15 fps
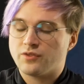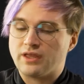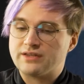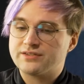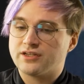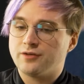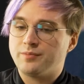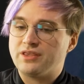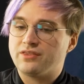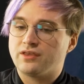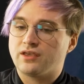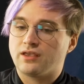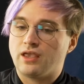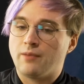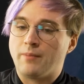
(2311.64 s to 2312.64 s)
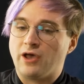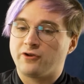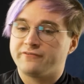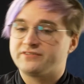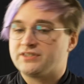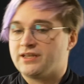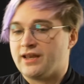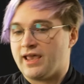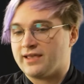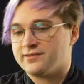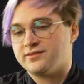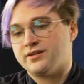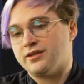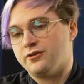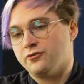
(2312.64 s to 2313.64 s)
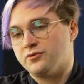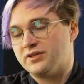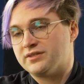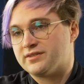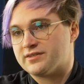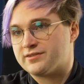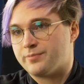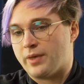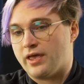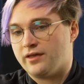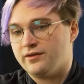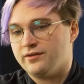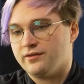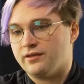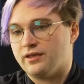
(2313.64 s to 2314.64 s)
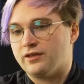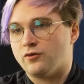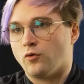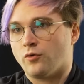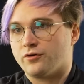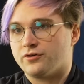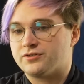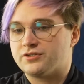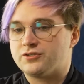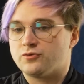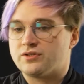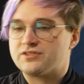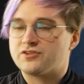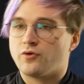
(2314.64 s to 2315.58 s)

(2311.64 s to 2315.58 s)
that is going to be the amount of tenacity you need to spend in order to do it.